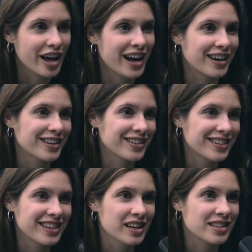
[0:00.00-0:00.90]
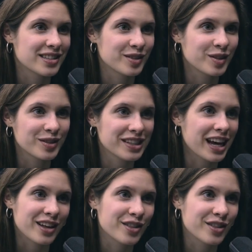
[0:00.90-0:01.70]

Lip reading: Yeah. Yes. No. Yeah.